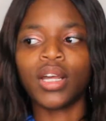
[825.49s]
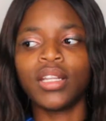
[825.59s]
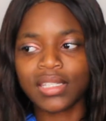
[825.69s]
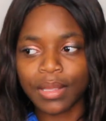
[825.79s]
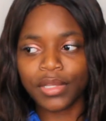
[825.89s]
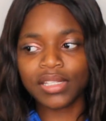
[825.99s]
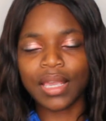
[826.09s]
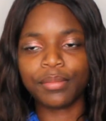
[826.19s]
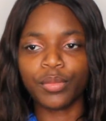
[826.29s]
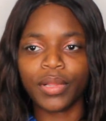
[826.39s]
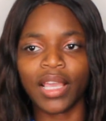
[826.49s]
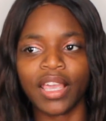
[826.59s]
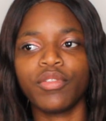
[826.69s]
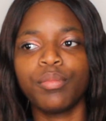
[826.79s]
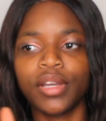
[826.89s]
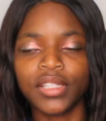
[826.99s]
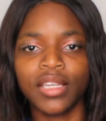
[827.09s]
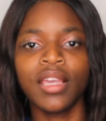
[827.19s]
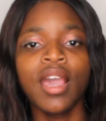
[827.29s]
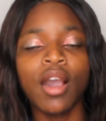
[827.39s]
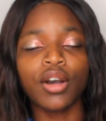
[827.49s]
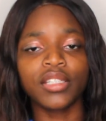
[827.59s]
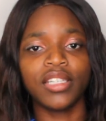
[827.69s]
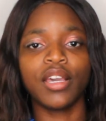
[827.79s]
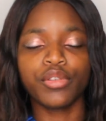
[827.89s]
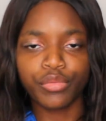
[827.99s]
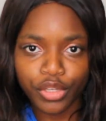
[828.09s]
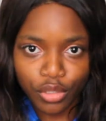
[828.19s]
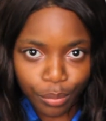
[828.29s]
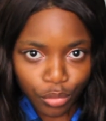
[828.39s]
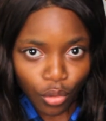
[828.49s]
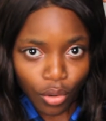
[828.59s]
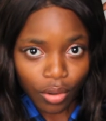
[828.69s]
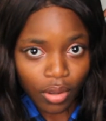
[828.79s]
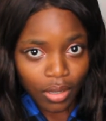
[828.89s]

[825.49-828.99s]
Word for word: an assembly time they'll be like everybody all the girls raise up your